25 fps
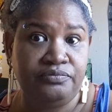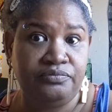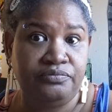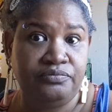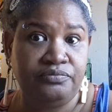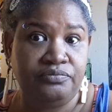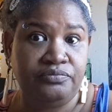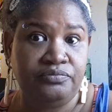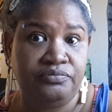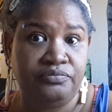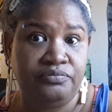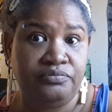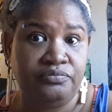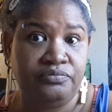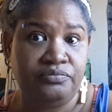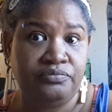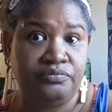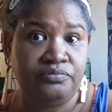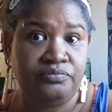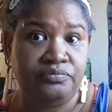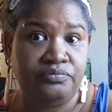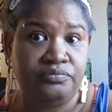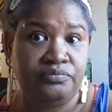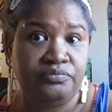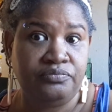
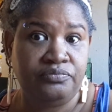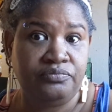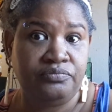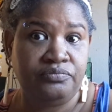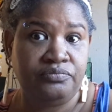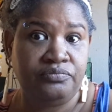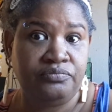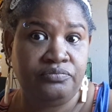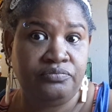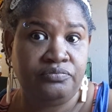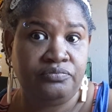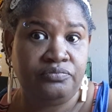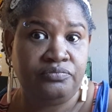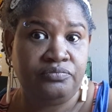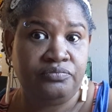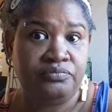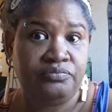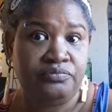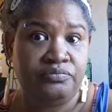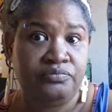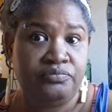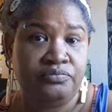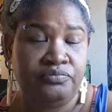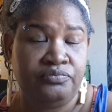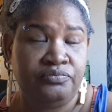
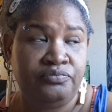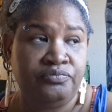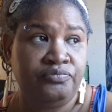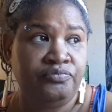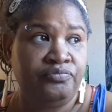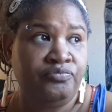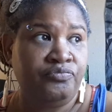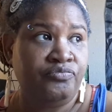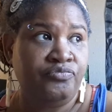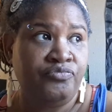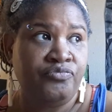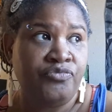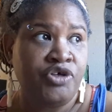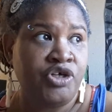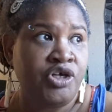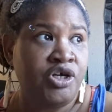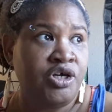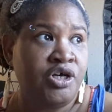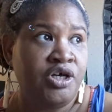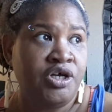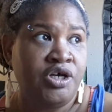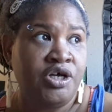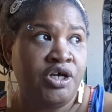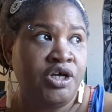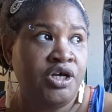
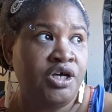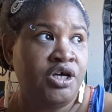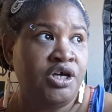No one is speaking in this clip.